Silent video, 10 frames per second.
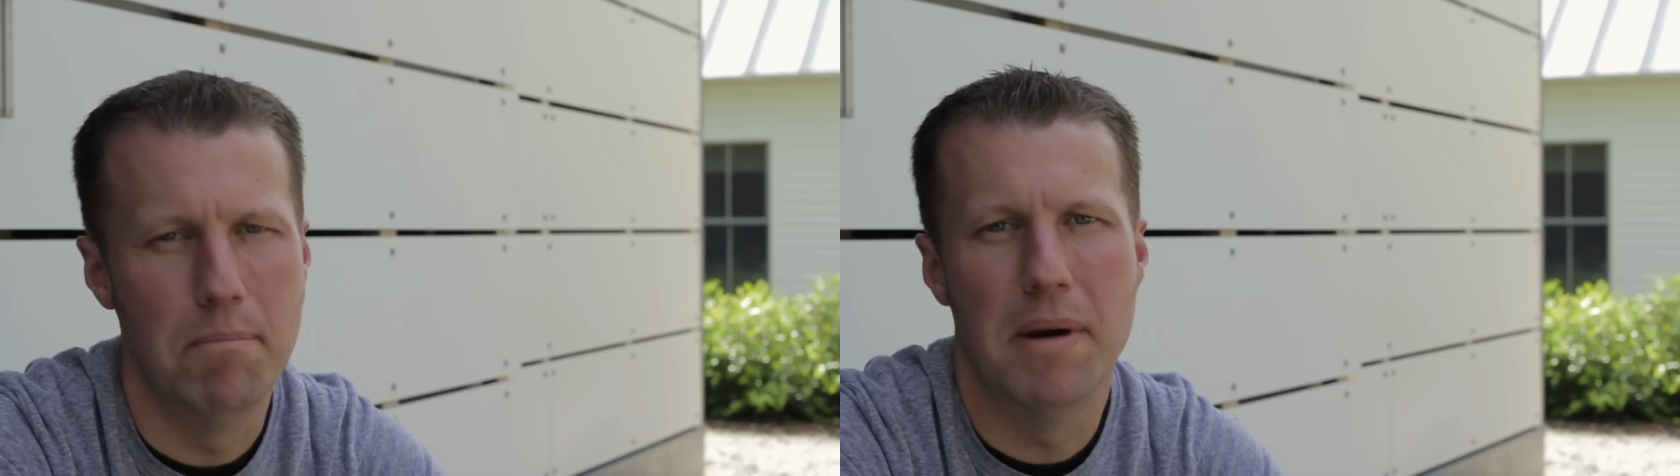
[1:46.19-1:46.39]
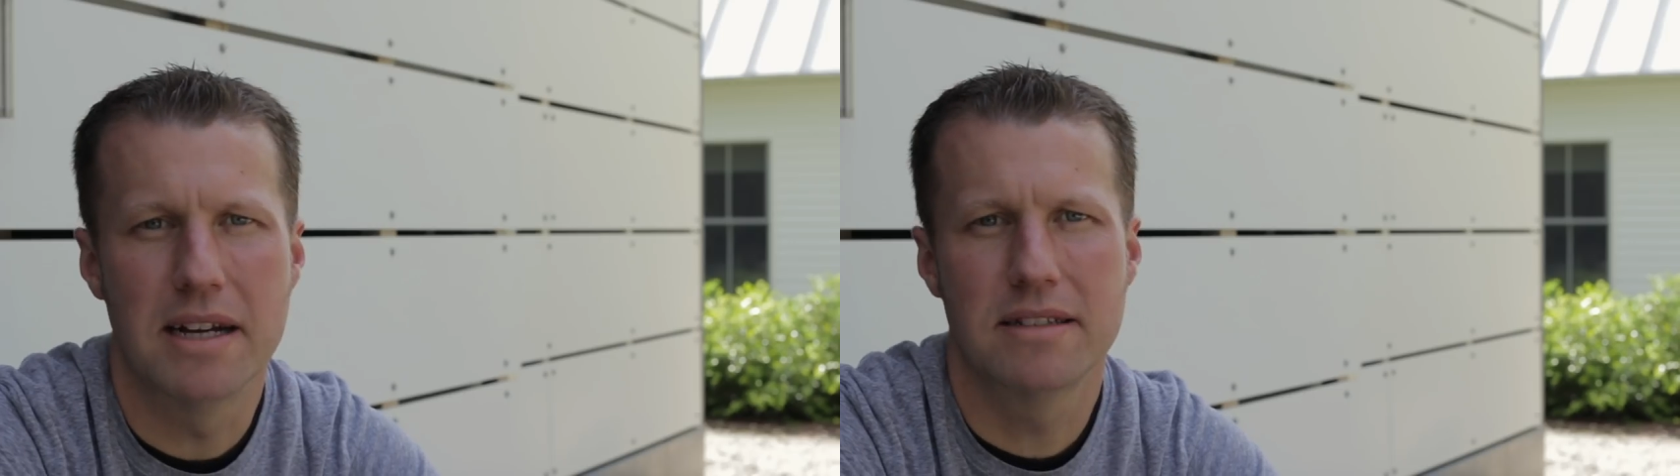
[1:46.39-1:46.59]

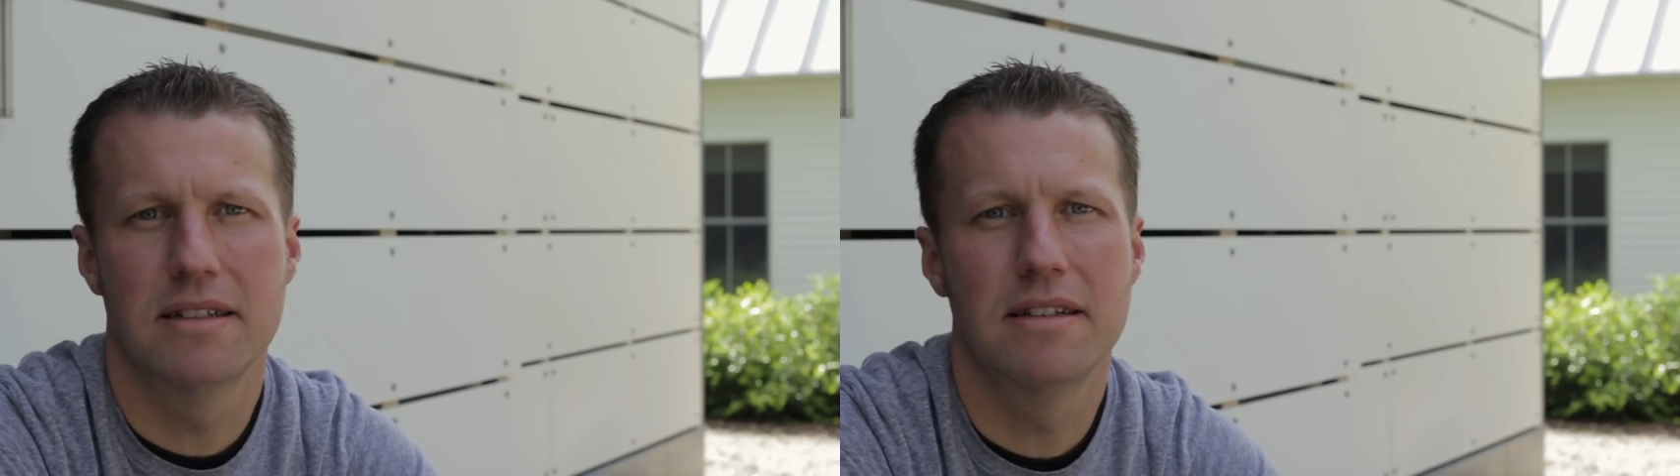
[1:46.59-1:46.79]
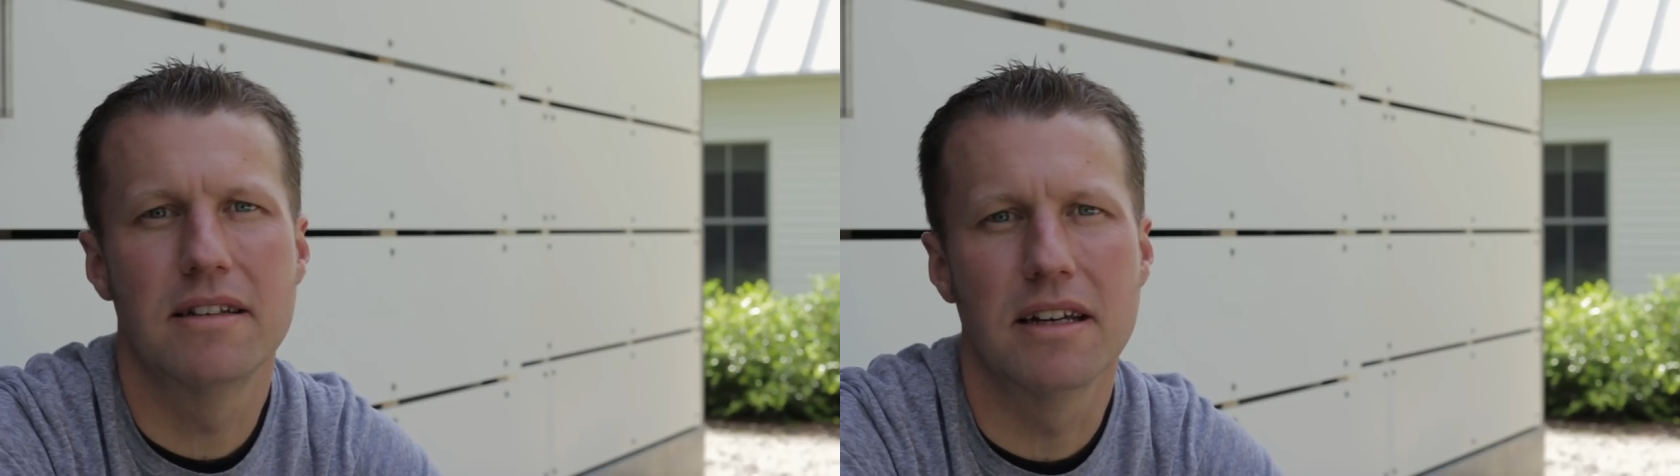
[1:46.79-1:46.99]
best
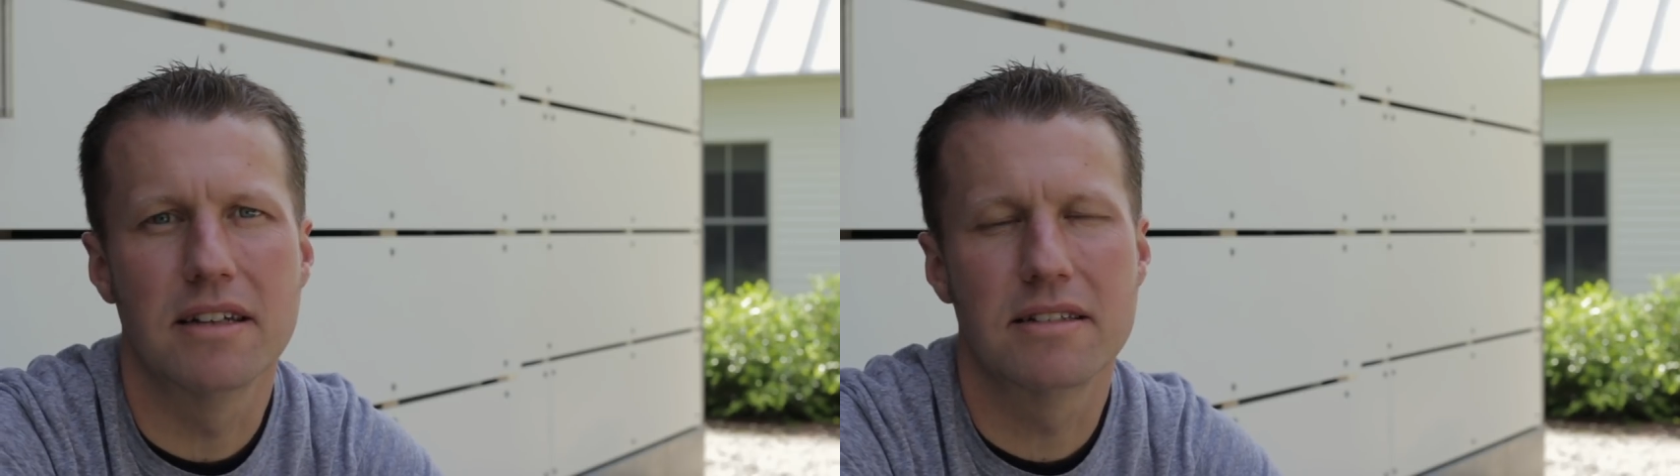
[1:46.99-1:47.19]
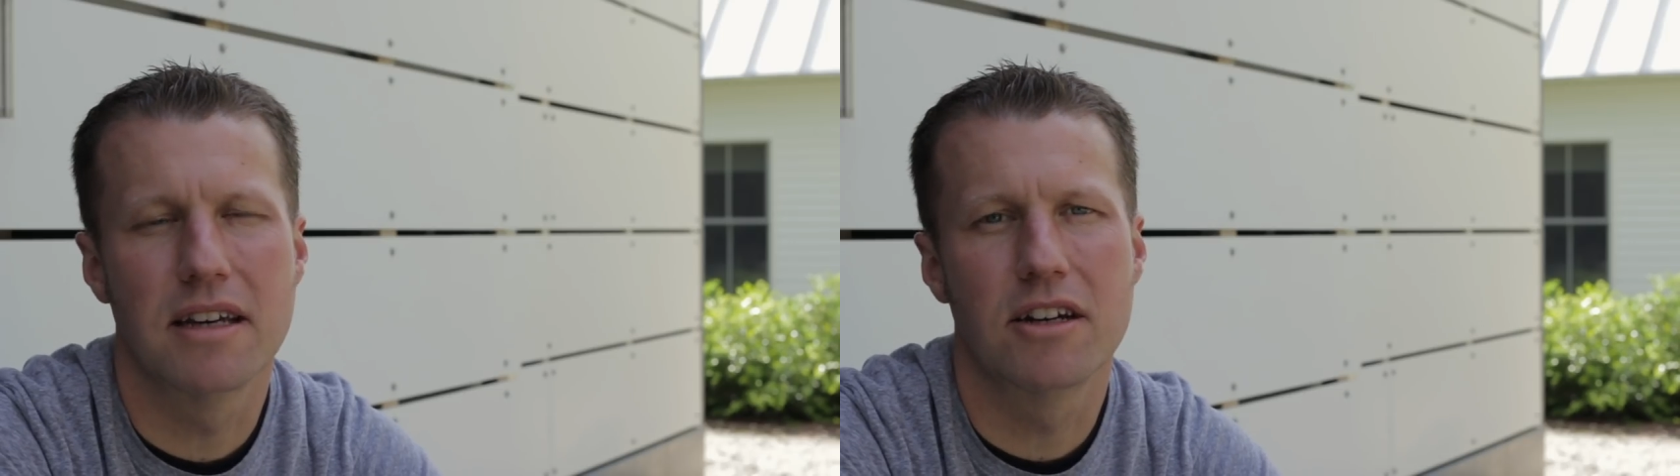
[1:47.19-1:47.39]

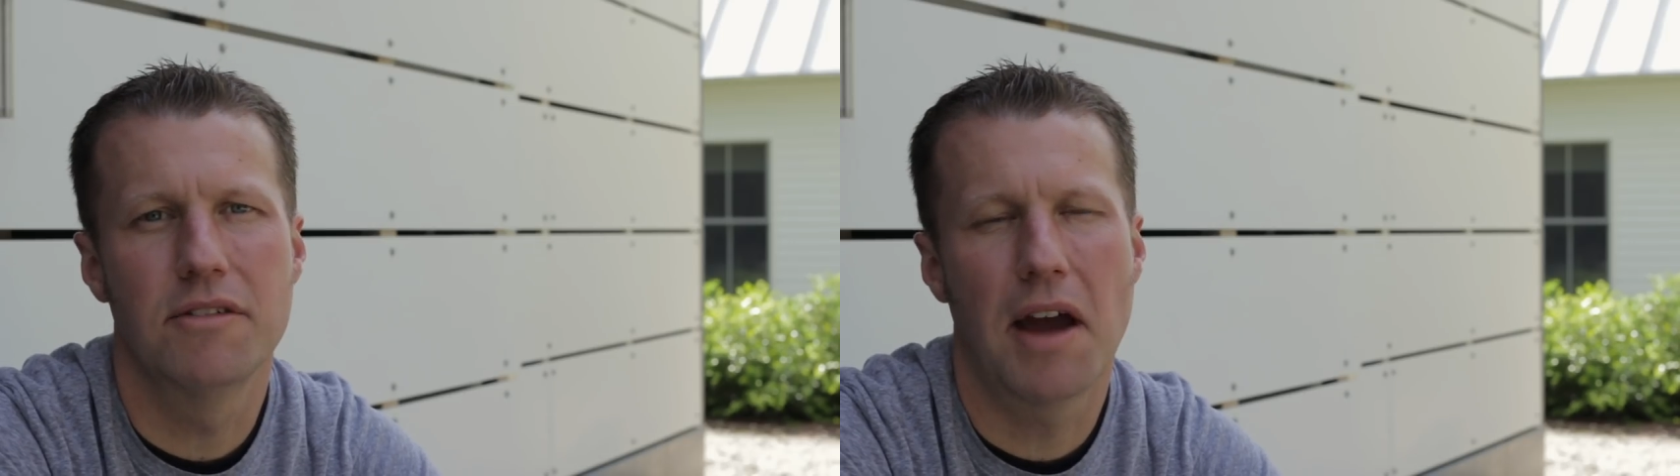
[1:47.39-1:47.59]
things that could